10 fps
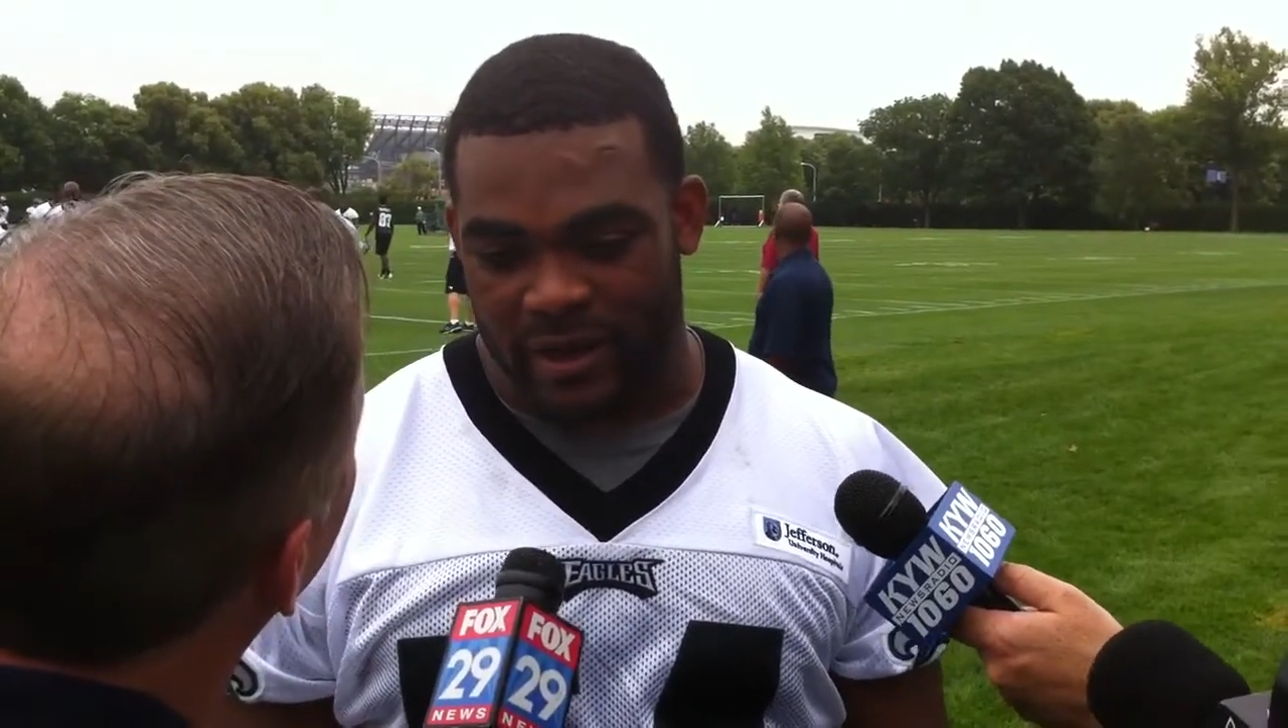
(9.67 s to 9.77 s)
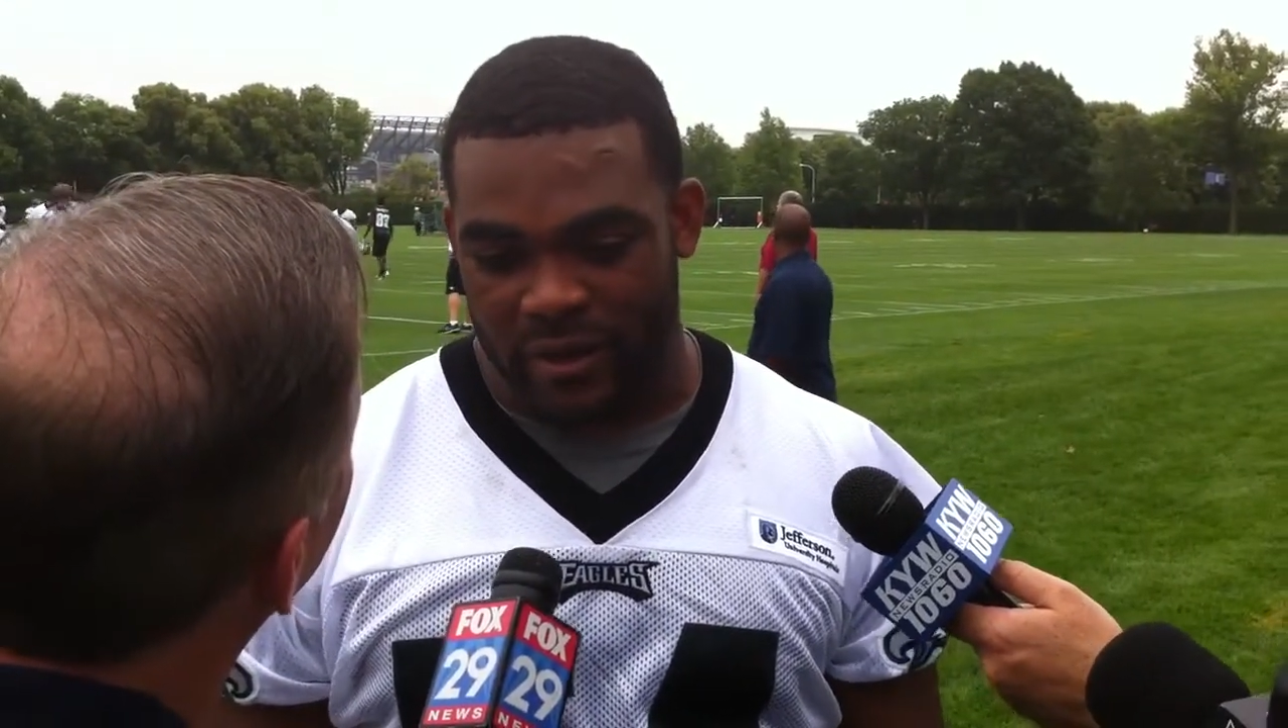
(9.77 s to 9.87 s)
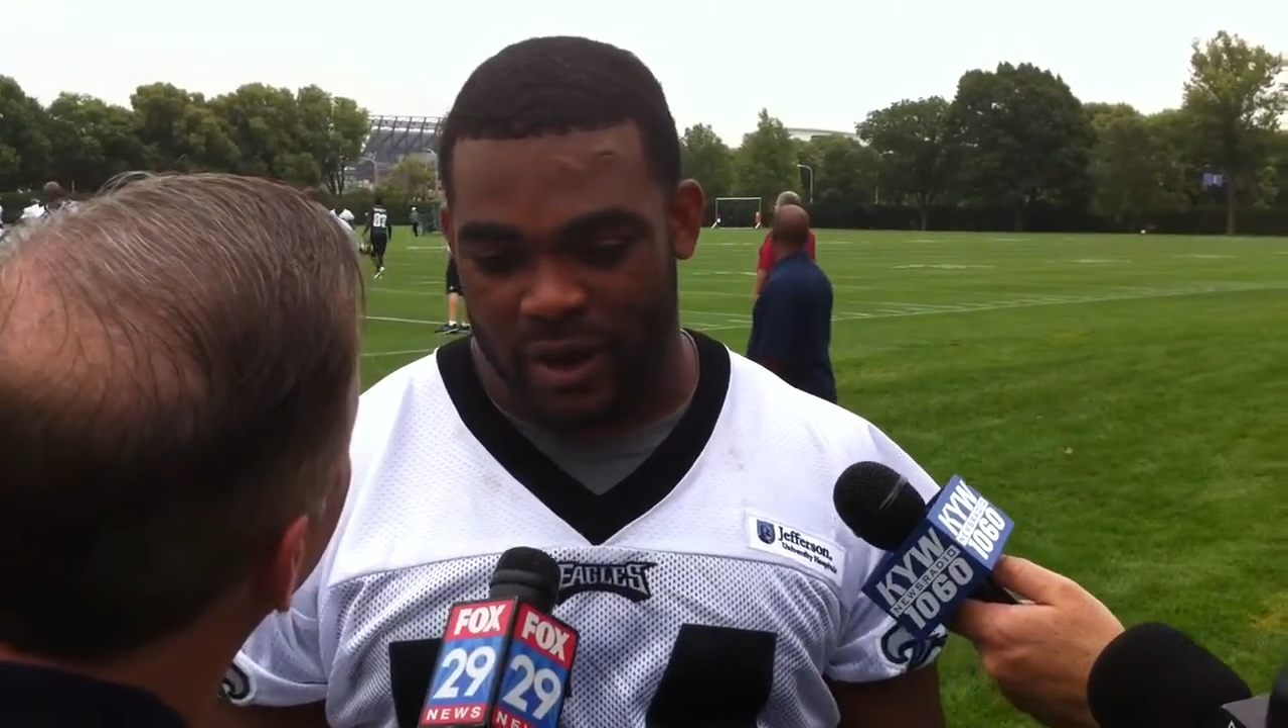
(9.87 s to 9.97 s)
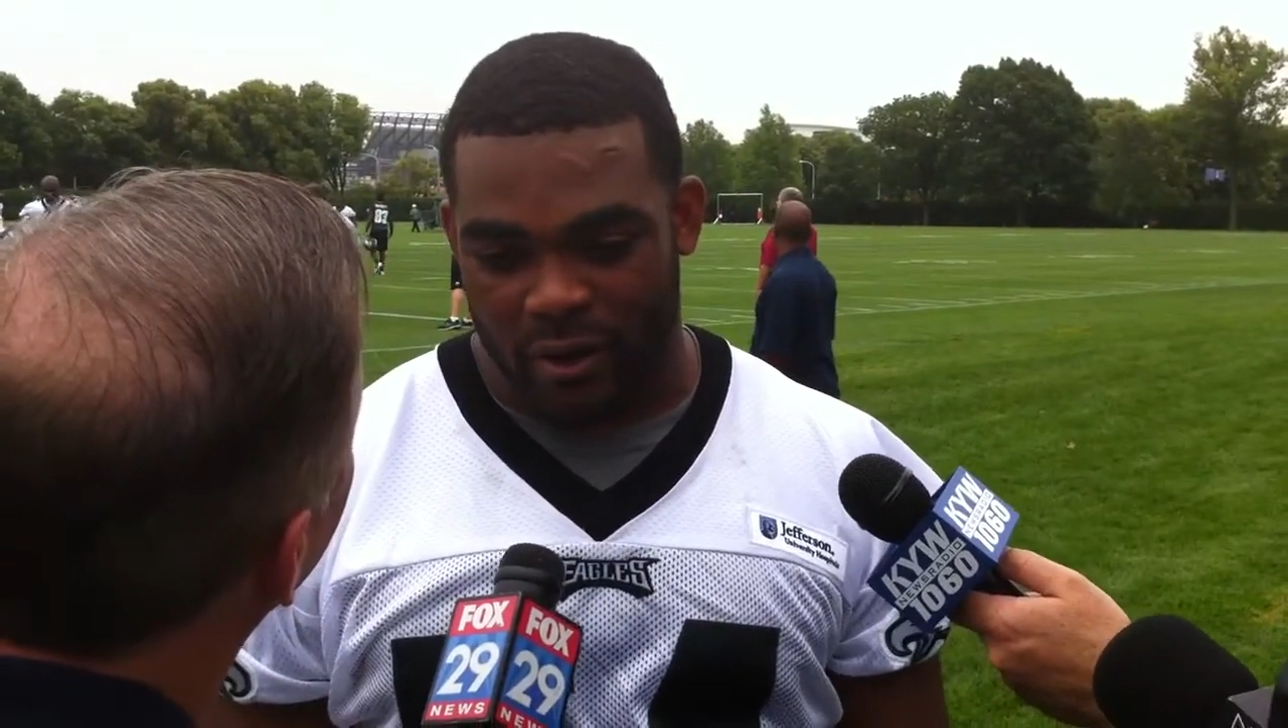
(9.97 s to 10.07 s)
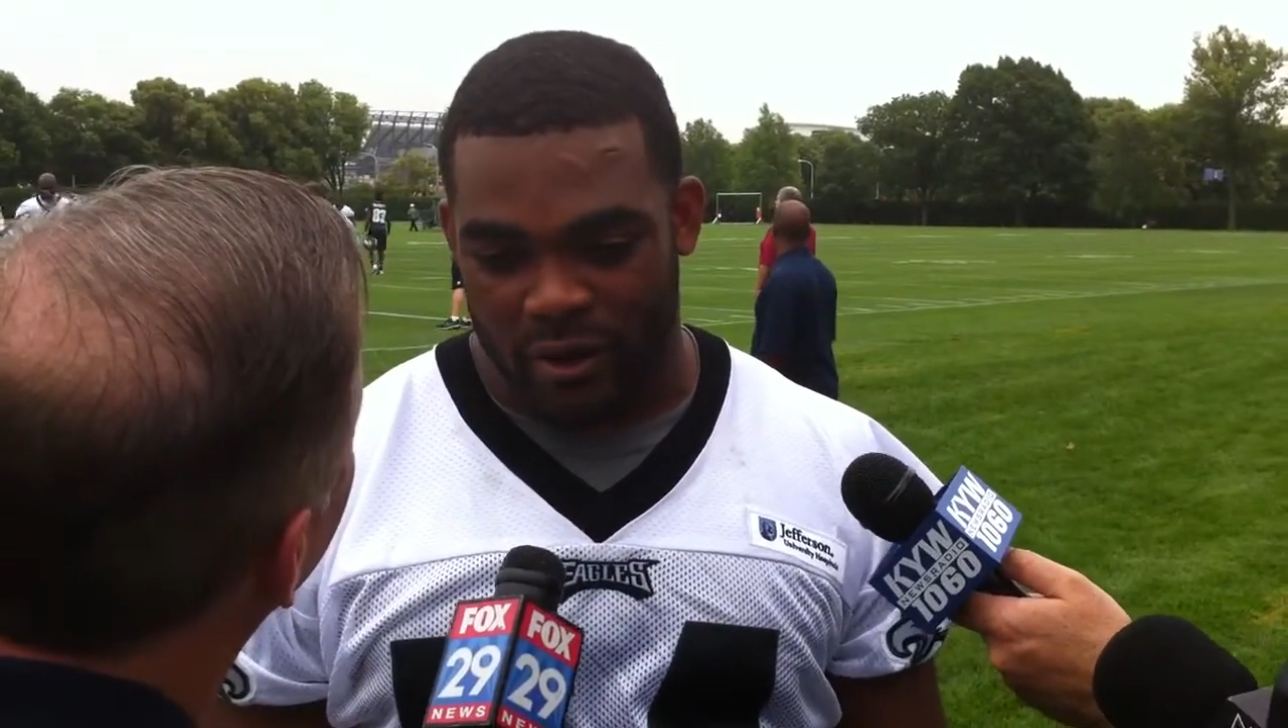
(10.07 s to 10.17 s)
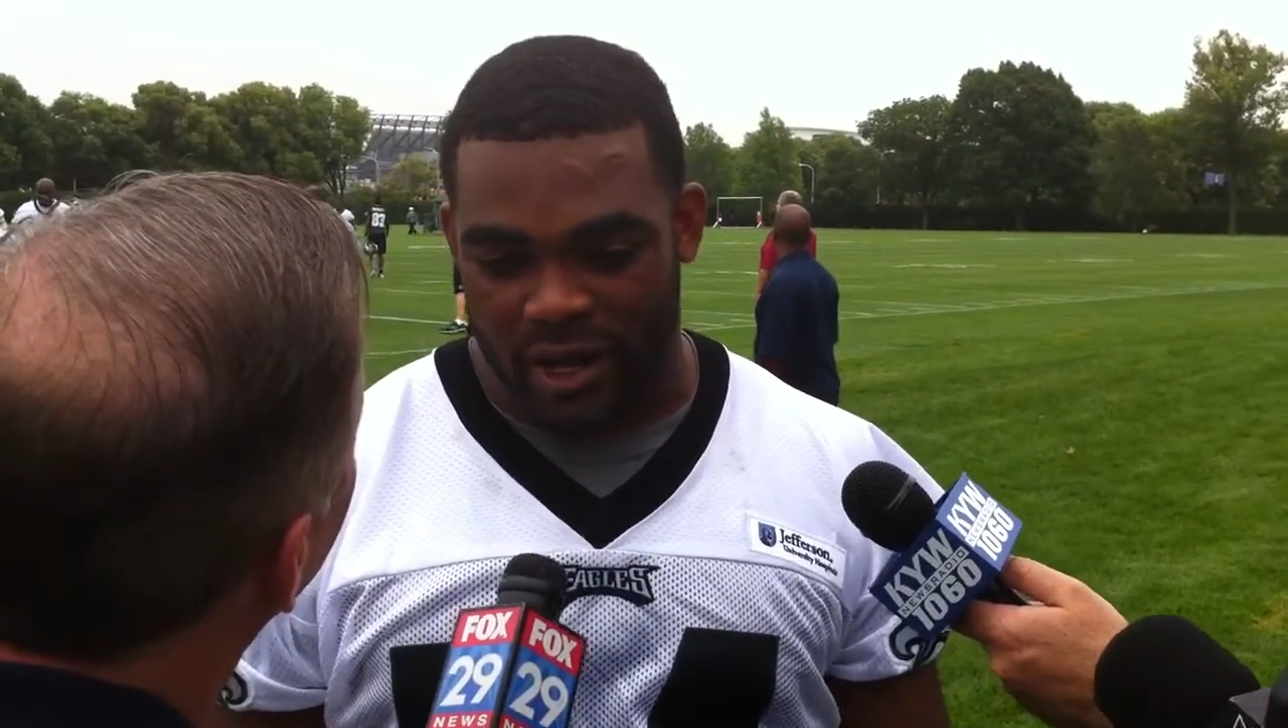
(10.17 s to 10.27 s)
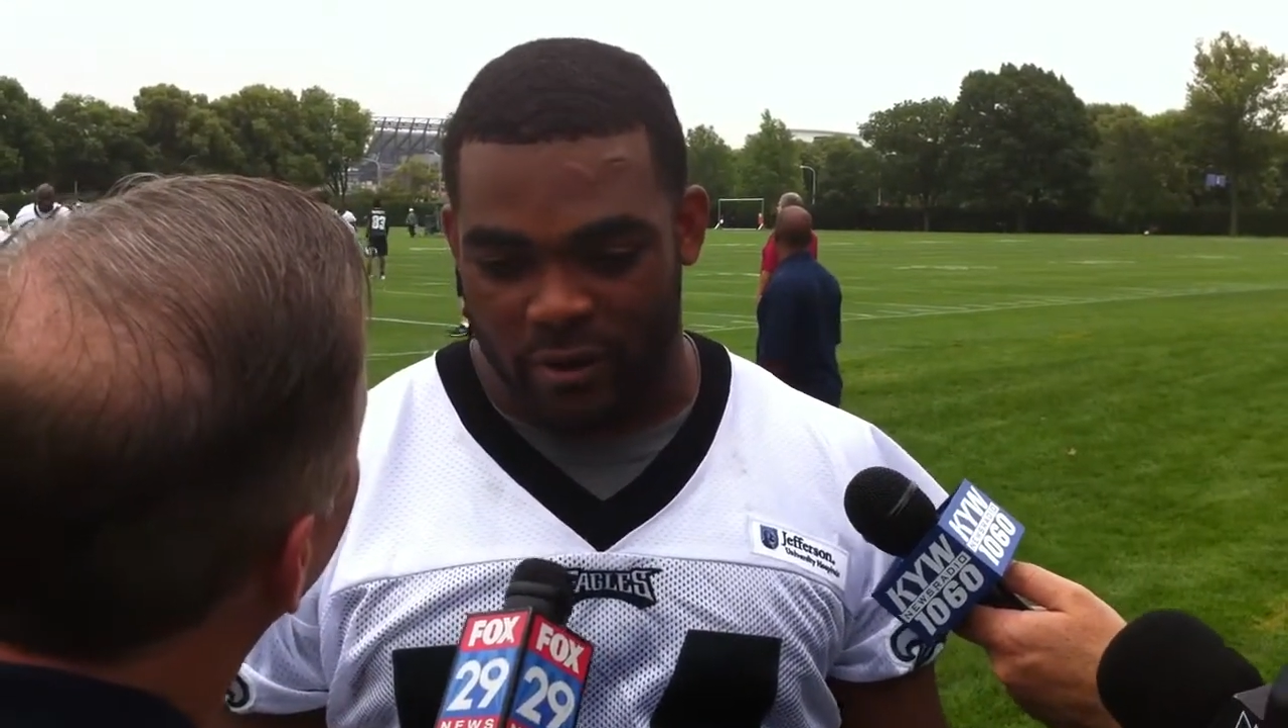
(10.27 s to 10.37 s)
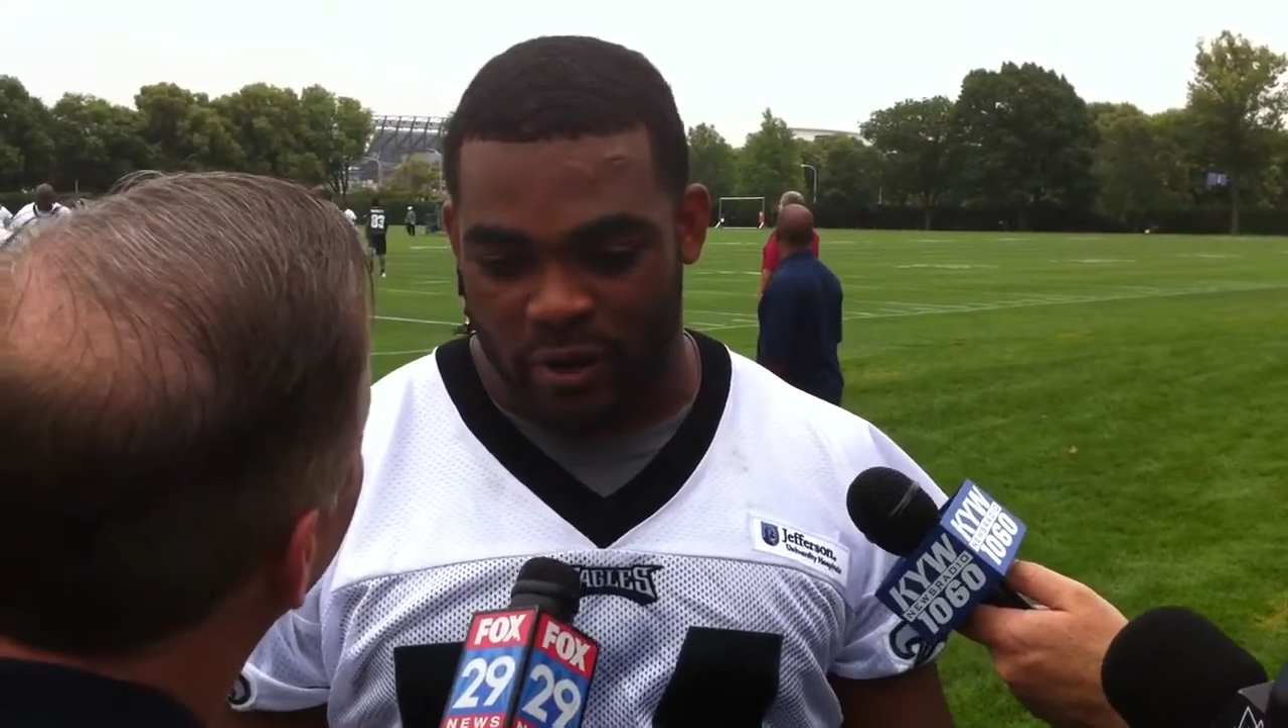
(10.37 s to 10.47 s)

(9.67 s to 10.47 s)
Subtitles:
And, you know, and